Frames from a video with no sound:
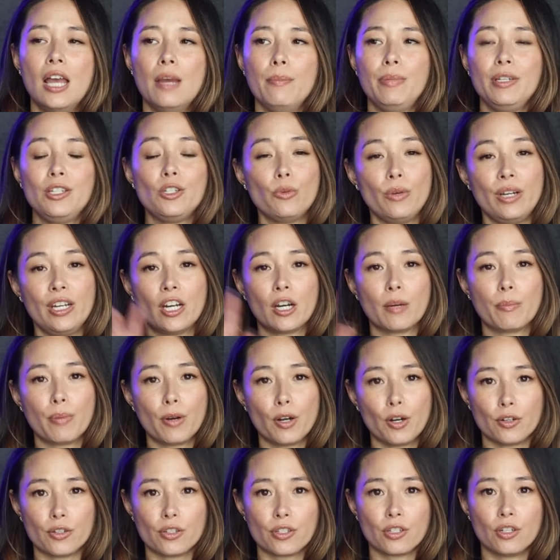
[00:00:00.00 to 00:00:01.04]
between our
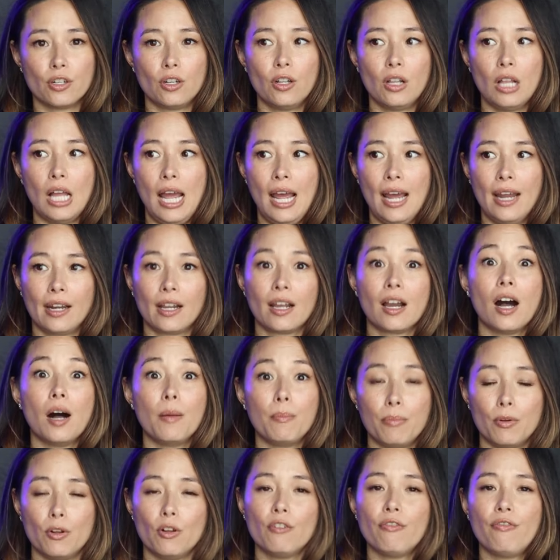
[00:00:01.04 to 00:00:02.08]
personal and
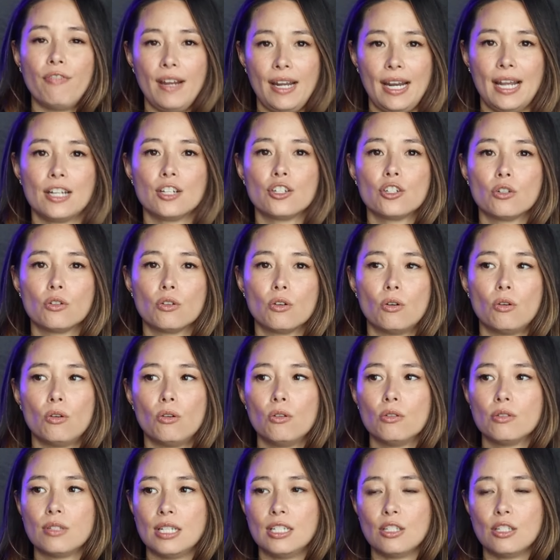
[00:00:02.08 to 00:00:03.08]
couple financial goals,